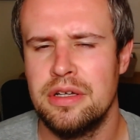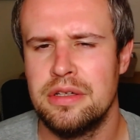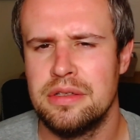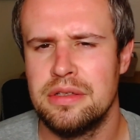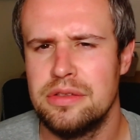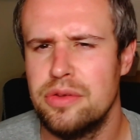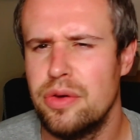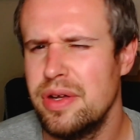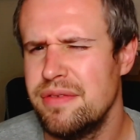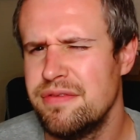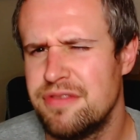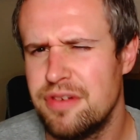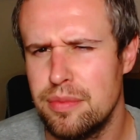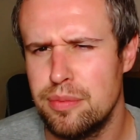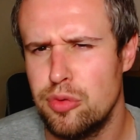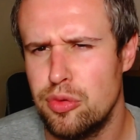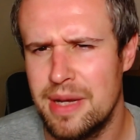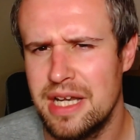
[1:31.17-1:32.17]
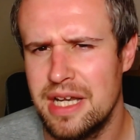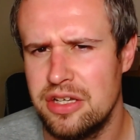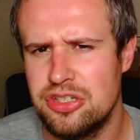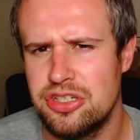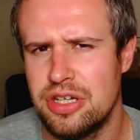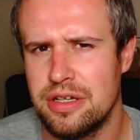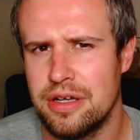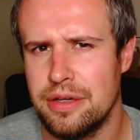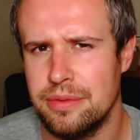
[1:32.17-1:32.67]
Not in Football
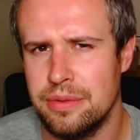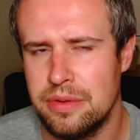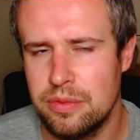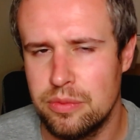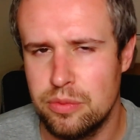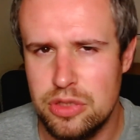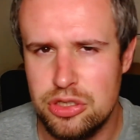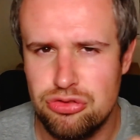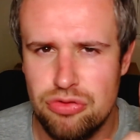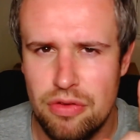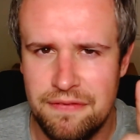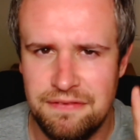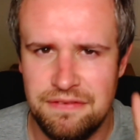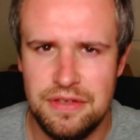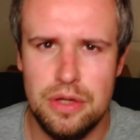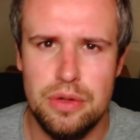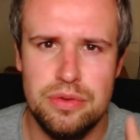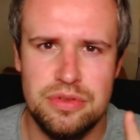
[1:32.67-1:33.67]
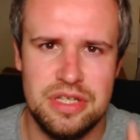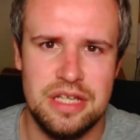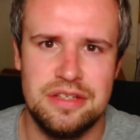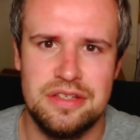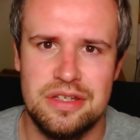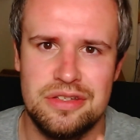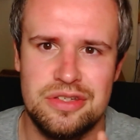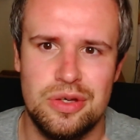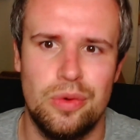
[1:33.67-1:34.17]
Manager though, which refuses
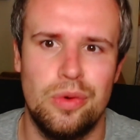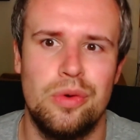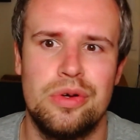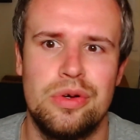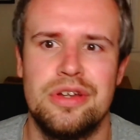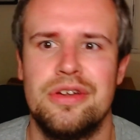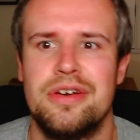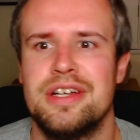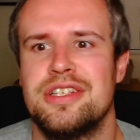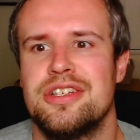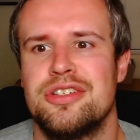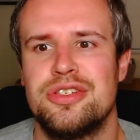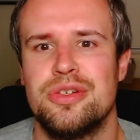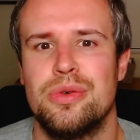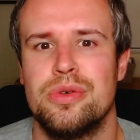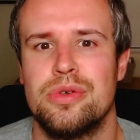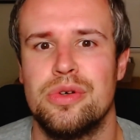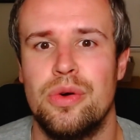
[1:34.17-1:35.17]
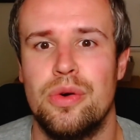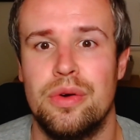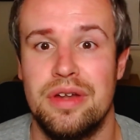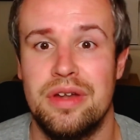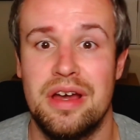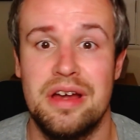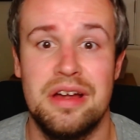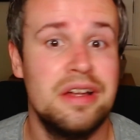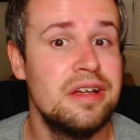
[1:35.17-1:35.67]
to organise a short
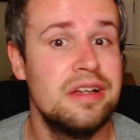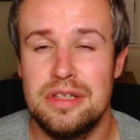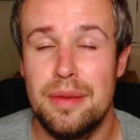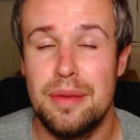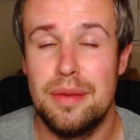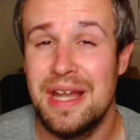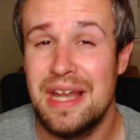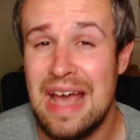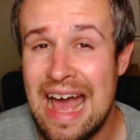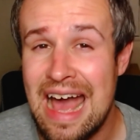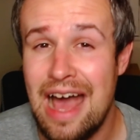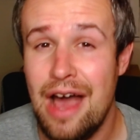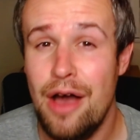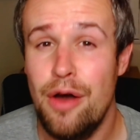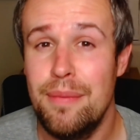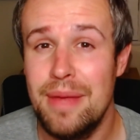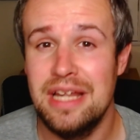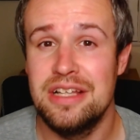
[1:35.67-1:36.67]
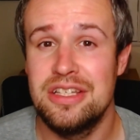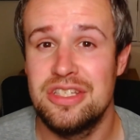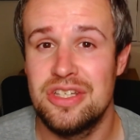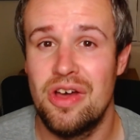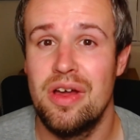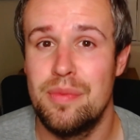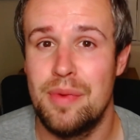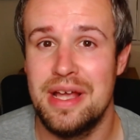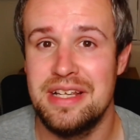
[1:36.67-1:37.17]
corner no matter how many
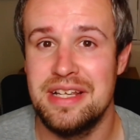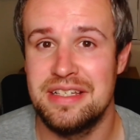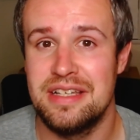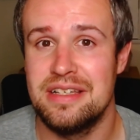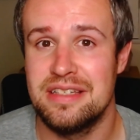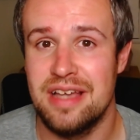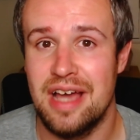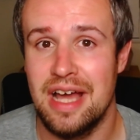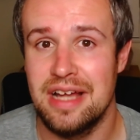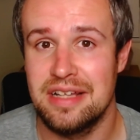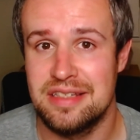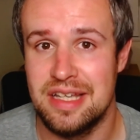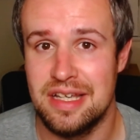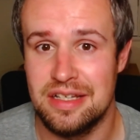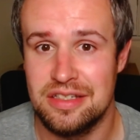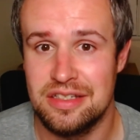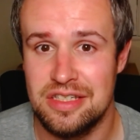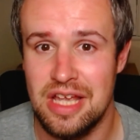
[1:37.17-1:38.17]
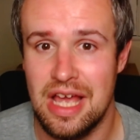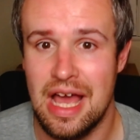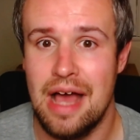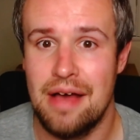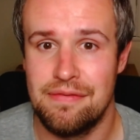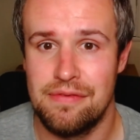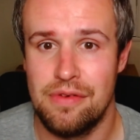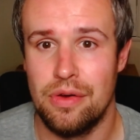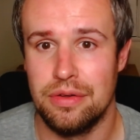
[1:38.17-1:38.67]
time-wasting tactics you
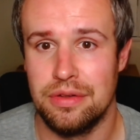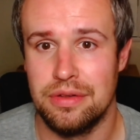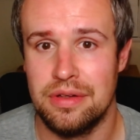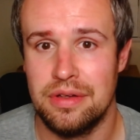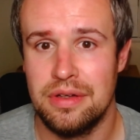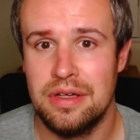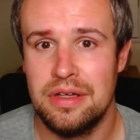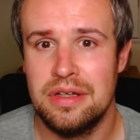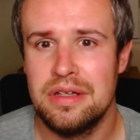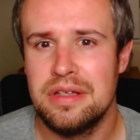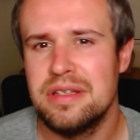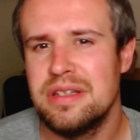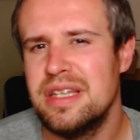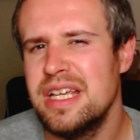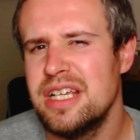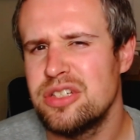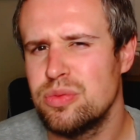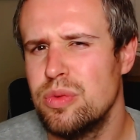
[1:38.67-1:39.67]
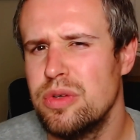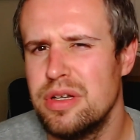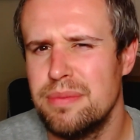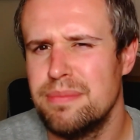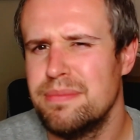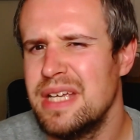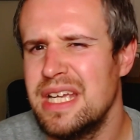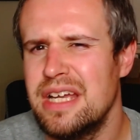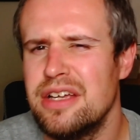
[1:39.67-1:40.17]
have on. This wouldn't
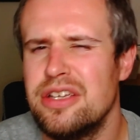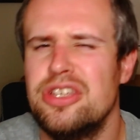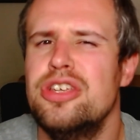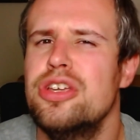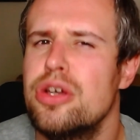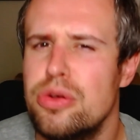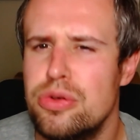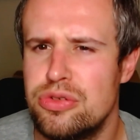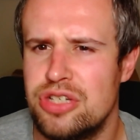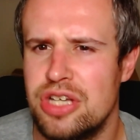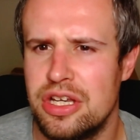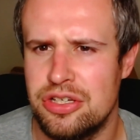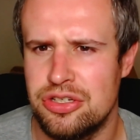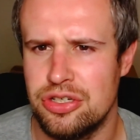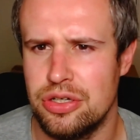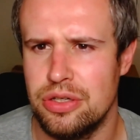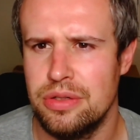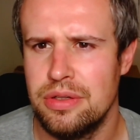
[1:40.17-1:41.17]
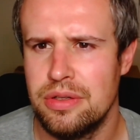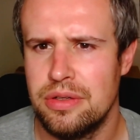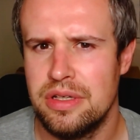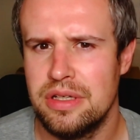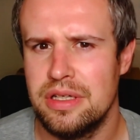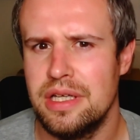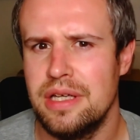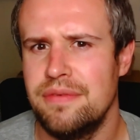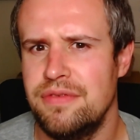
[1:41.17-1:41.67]
be a huge issue
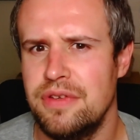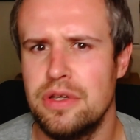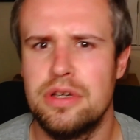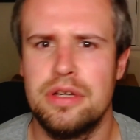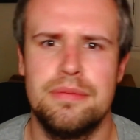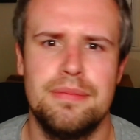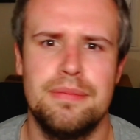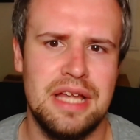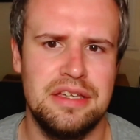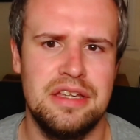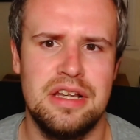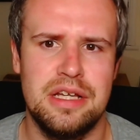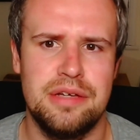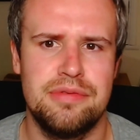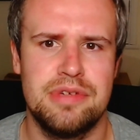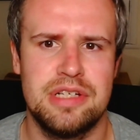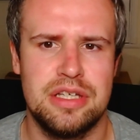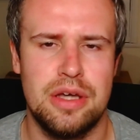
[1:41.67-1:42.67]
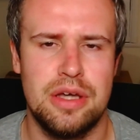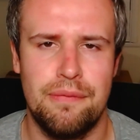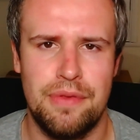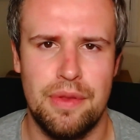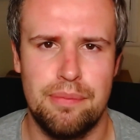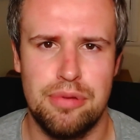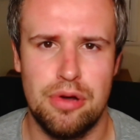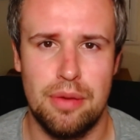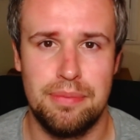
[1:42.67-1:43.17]
if you could manually resolve the
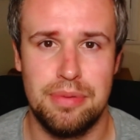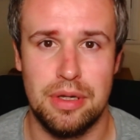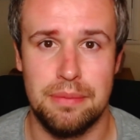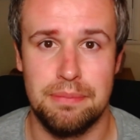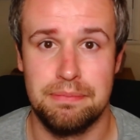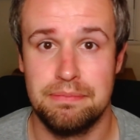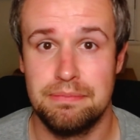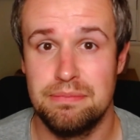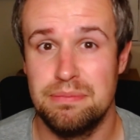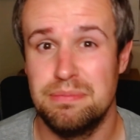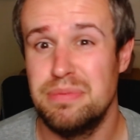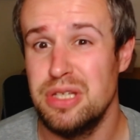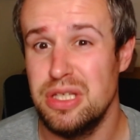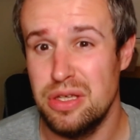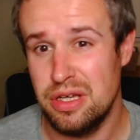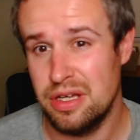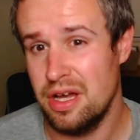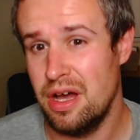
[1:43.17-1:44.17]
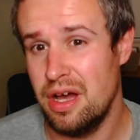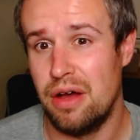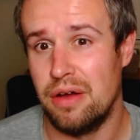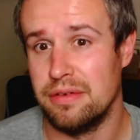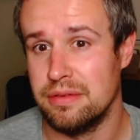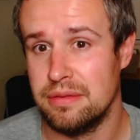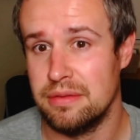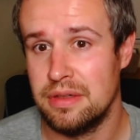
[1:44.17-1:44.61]
problem, but you can't.